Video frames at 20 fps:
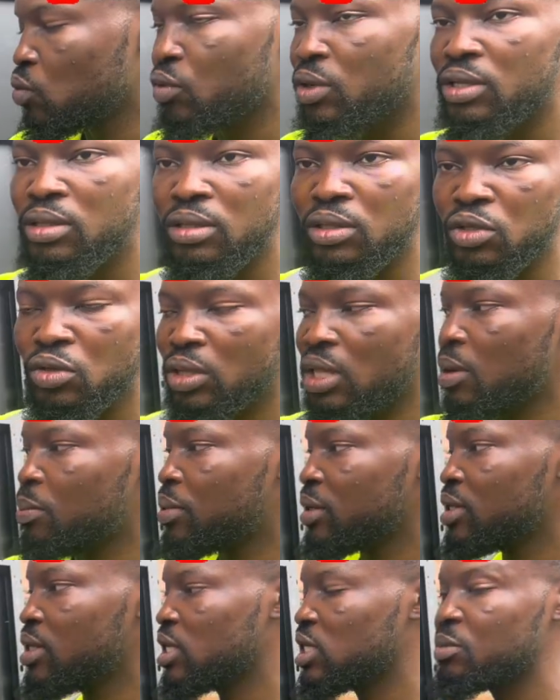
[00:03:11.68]
when the solar
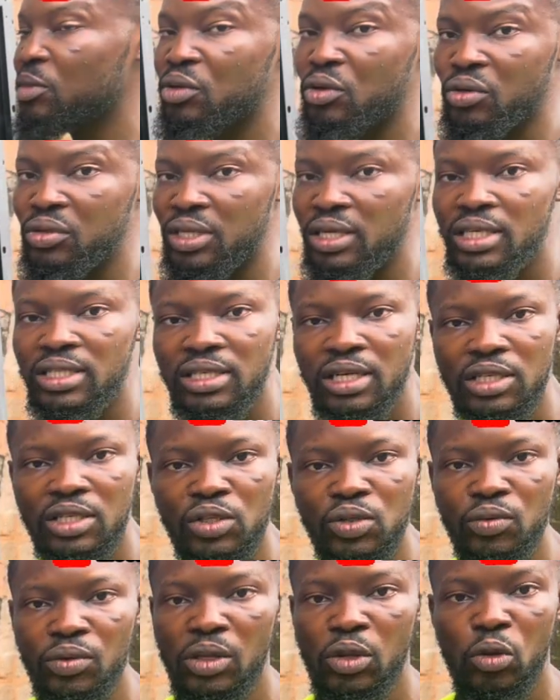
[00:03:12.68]
panel has been connected
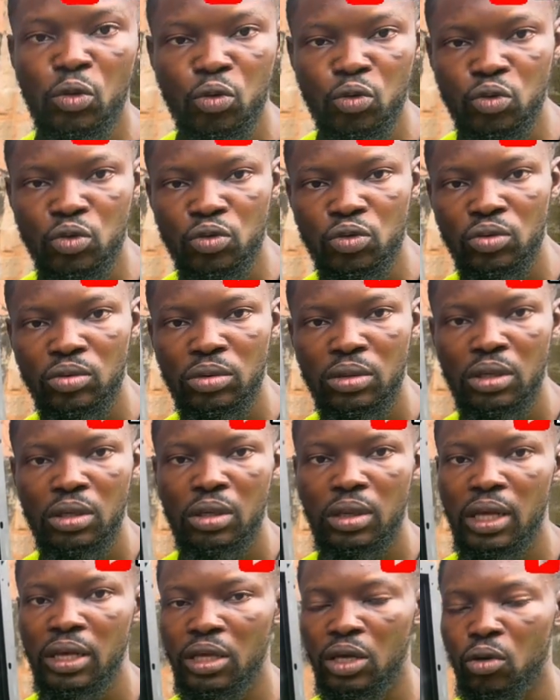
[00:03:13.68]
to a load
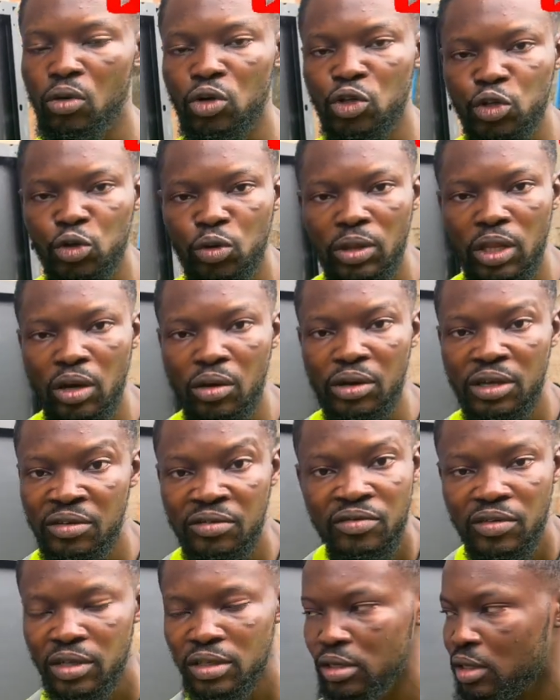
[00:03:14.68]
like a controller or
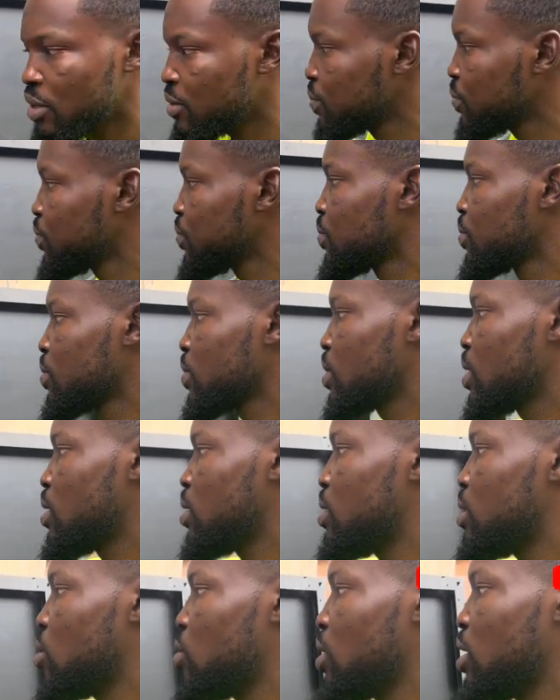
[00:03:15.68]
inverter
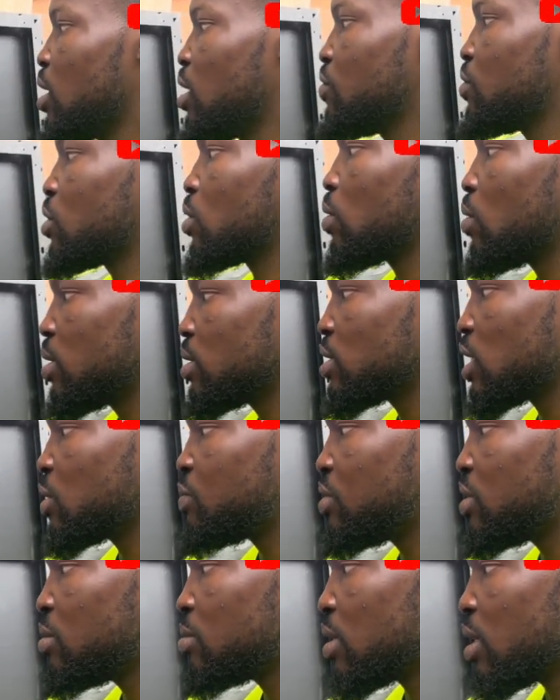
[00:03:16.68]
then we have the current
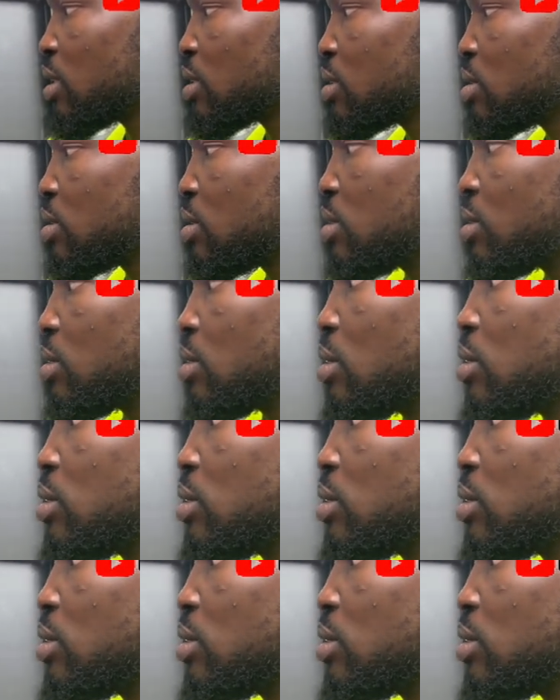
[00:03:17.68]
at p max